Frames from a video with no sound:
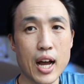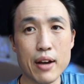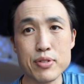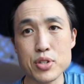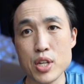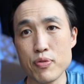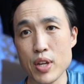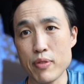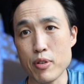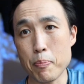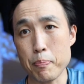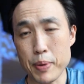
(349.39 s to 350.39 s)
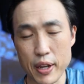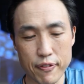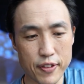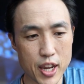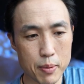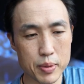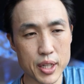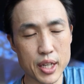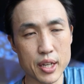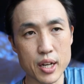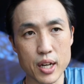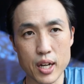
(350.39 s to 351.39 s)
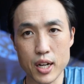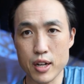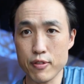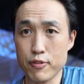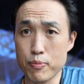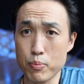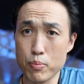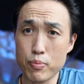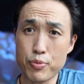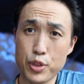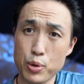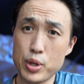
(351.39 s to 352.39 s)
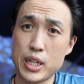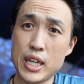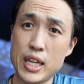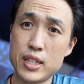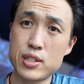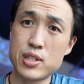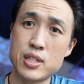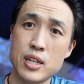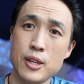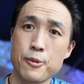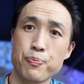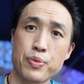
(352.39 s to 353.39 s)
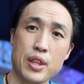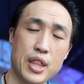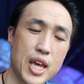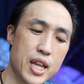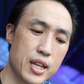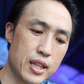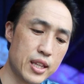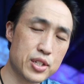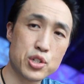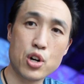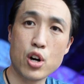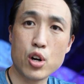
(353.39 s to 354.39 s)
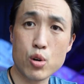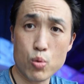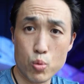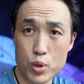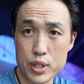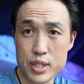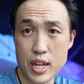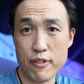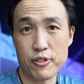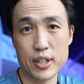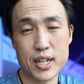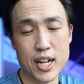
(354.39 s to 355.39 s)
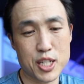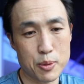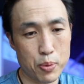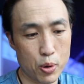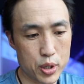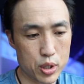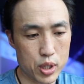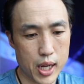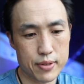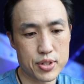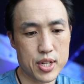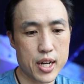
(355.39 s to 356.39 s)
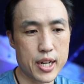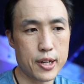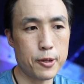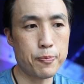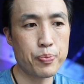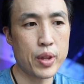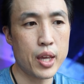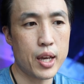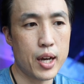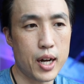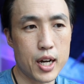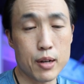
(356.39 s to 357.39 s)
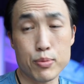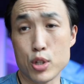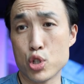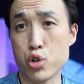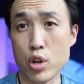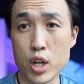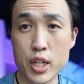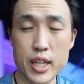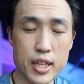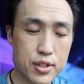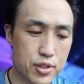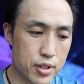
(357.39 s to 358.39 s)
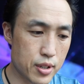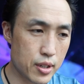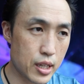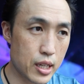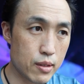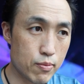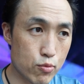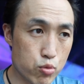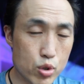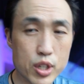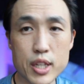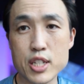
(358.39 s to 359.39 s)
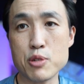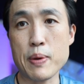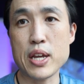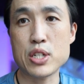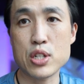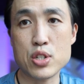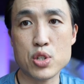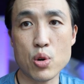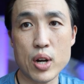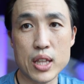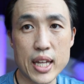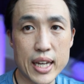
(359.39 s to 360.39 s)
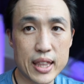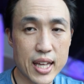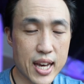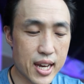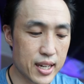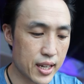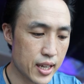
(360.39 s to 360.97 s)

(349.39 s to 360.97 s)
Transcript: Obviously, if you have a big family of three kids, then this car would definitely not support your lifestyle. Uh, the trunk is really spacious, so I like that.